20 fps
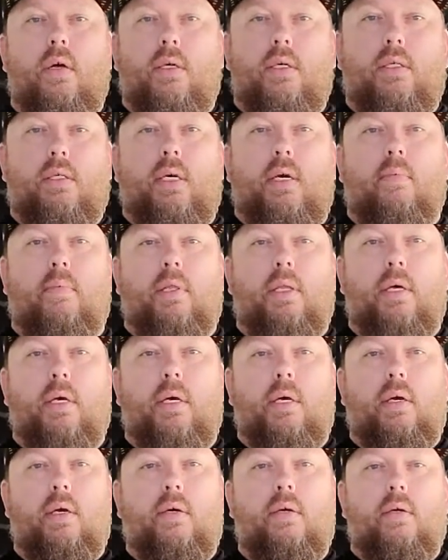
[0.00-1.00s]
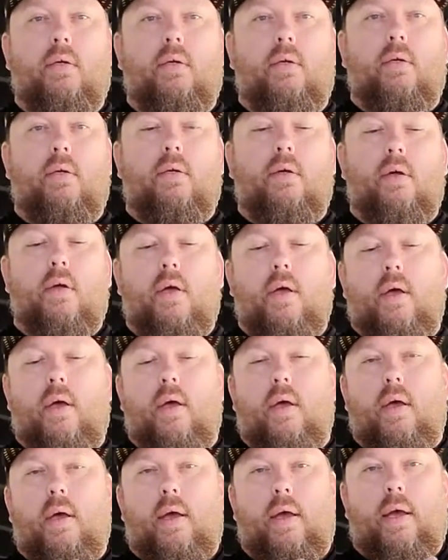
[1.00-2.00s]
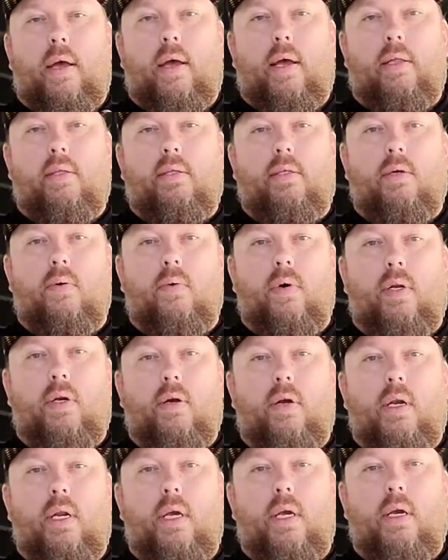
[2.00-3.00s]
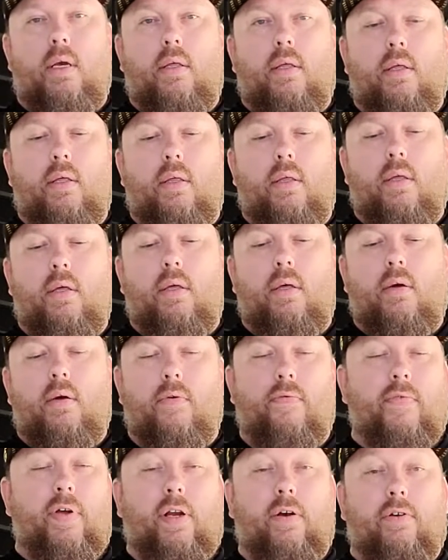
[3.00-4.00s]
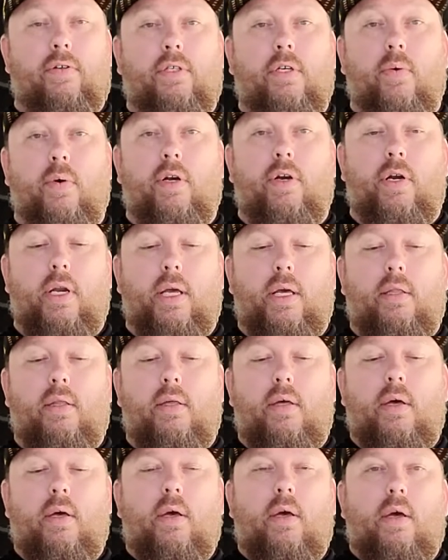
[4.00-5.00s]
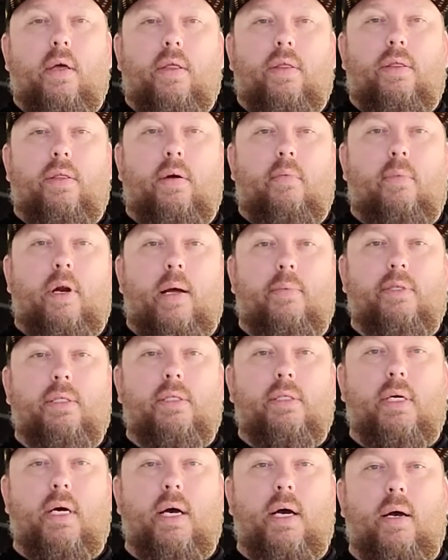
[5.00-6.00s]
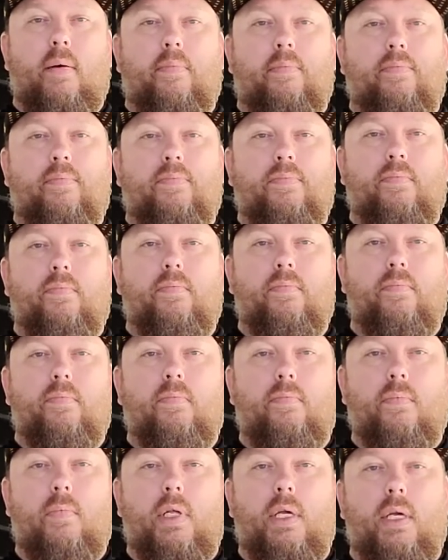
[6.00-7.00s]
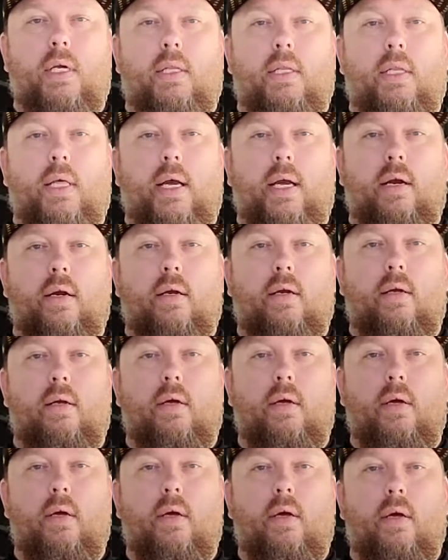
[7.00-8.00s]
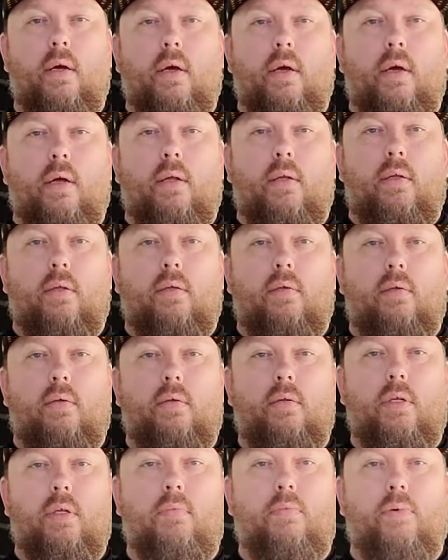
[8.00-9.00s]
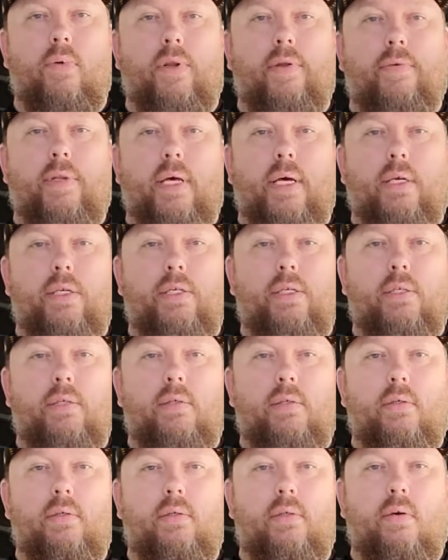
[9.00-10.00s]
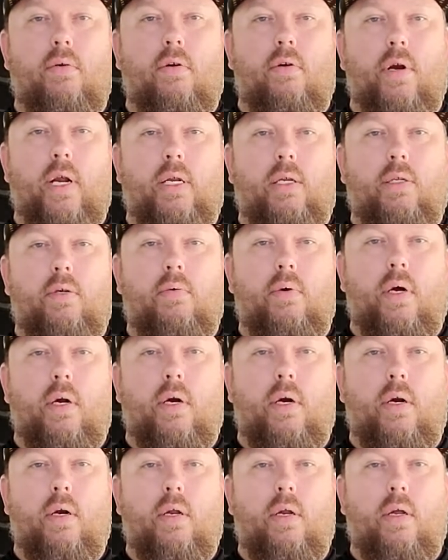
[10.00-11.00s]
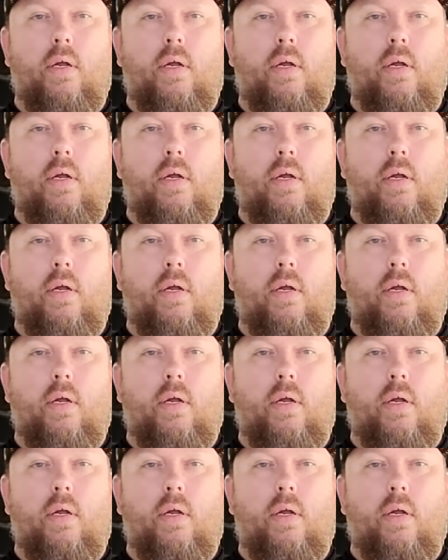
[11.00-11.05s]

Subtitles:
Same thing, hands go underneath, or fingers go underneath, thumb wraps on top, get that to the point of tension, don't crank too hard.